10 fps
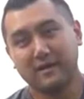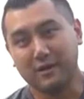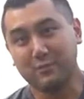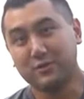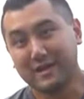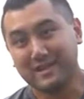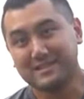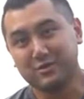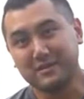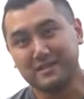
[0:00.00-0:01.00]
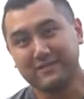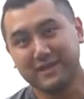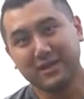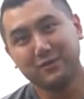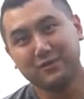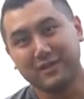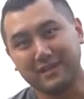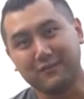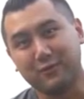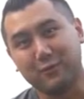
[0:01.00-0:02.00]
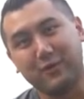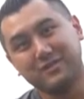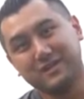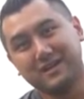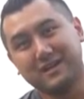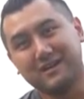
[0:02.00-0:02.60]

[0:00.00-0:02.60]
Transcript: I hope you guys enjoyed this video. Thank you for watching.